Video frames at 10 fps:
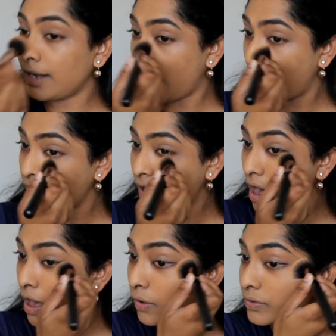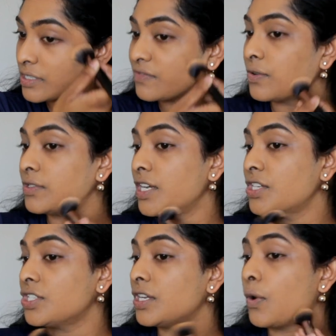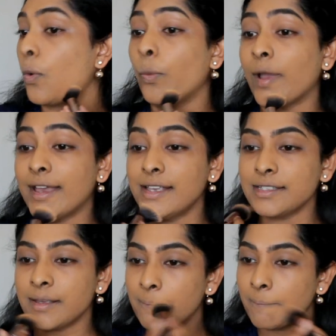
love how this foundation wears.